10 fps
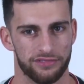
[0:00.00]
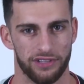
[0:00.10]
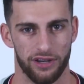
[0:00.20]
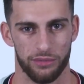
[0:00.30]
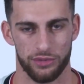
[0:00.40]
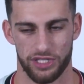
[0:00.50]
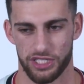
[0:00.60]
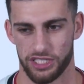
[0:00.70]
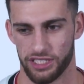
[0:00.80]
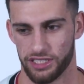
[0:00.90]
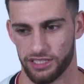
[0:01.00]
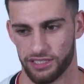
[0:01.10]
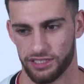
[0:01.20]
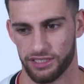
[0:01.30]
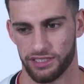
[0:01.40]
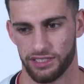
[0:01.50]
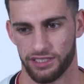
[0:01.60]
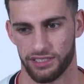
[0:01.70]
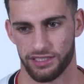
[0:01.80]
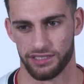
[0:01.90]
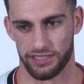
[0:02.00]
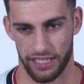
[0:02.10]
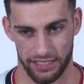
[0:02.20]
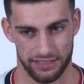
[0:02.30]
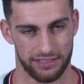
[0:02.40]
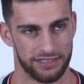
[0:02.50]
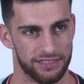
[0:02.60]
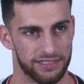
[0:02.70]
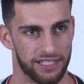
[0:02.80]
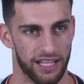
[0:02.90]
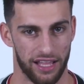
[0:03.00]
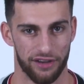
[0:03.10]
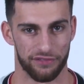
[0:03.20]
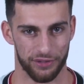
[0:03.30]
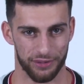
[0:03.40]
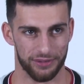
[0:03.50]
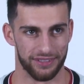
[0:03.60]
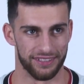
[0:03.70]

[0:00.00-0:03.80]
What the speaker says: Favorite musician? Yes, I got a few.